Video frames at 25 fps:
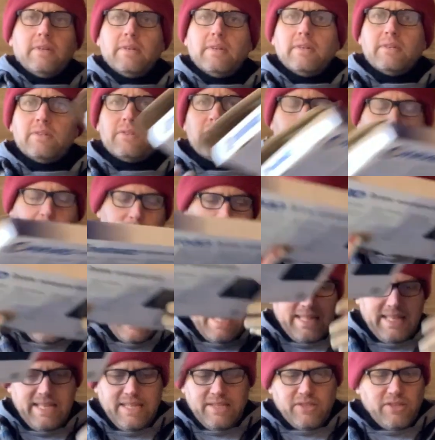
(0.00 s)
So
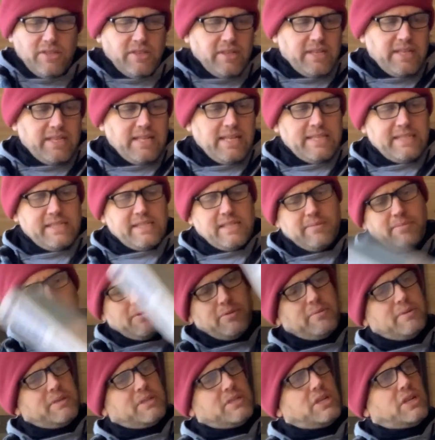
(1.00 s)
again, these are customer
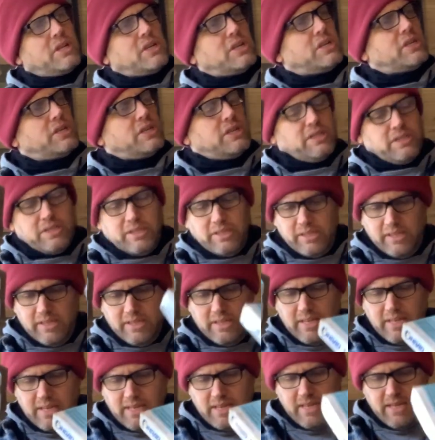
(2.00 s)
returns.
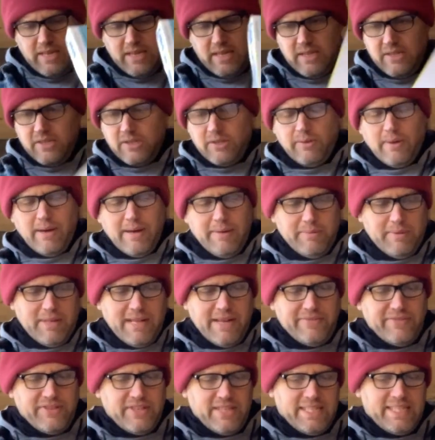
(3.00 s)
So I will
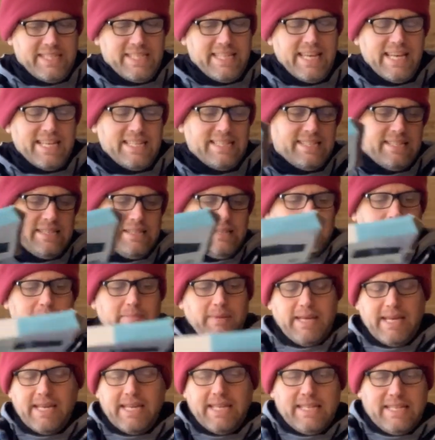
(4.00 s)
have to test
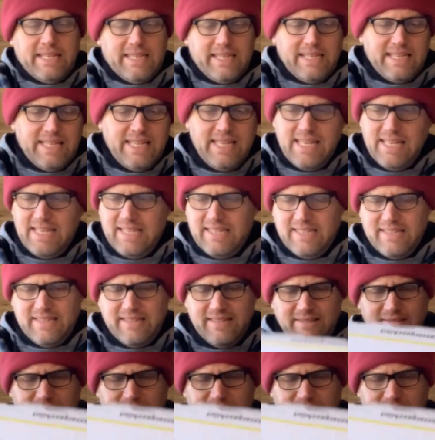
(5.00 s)
them at least.